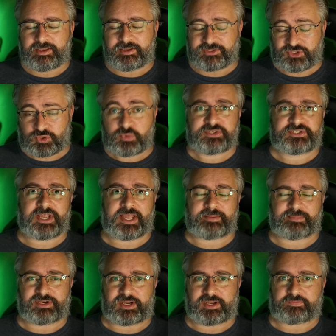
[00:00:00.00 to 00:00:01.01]
a Swiss
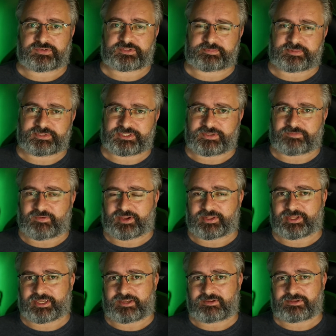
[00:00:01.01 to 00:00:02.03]
Army knife
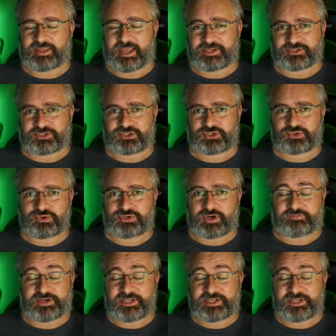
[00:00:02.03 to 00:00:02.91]
specifically, as a screwdriver.